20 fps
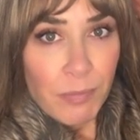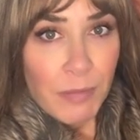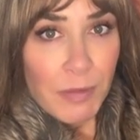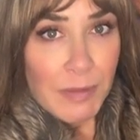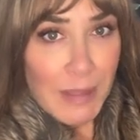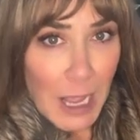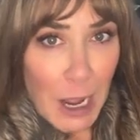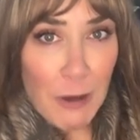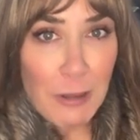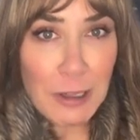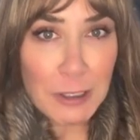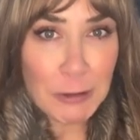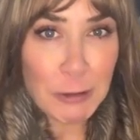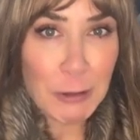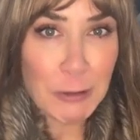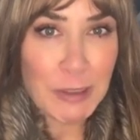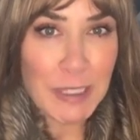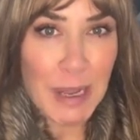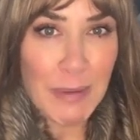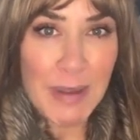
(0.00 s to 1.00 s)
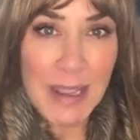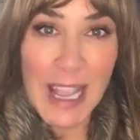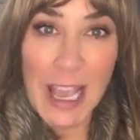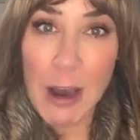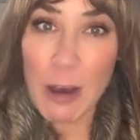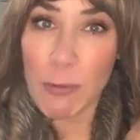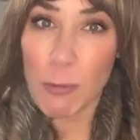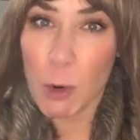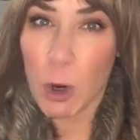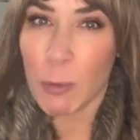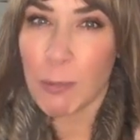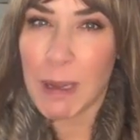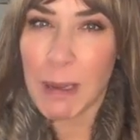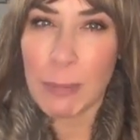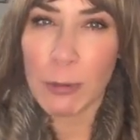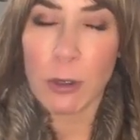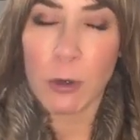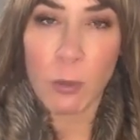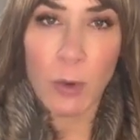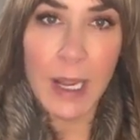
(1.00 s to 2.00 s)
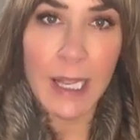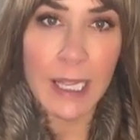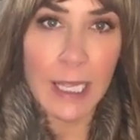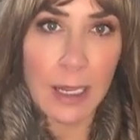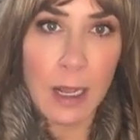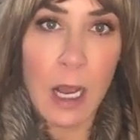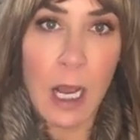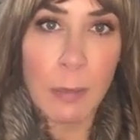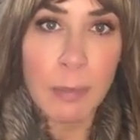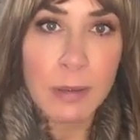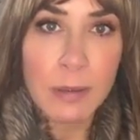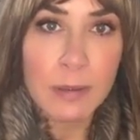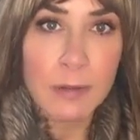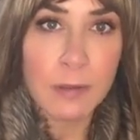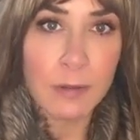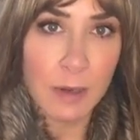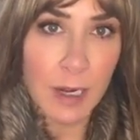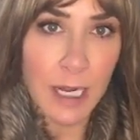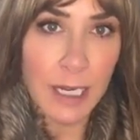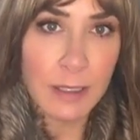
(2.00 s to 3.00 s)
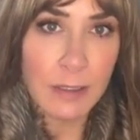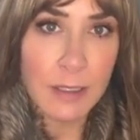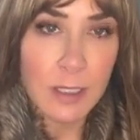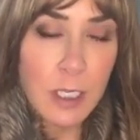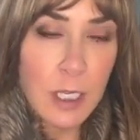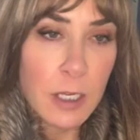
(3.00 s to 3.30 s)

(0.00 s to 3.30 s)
now the truth's coming out and more people are waking up, right?